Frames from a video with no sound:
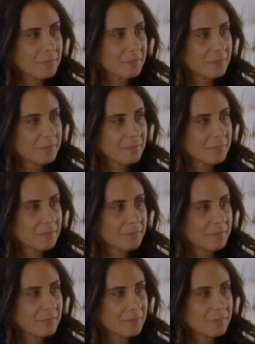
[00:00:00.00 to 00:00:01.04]

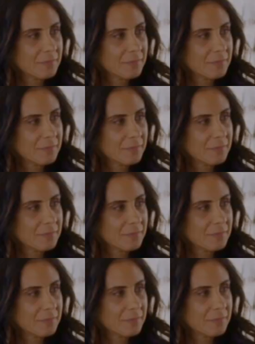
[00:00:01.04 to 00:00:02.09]

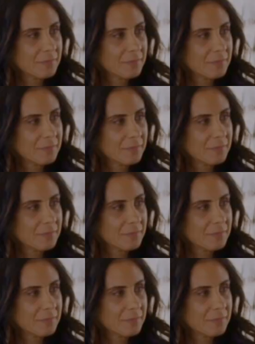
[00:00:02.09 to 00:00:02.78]
(not speaking)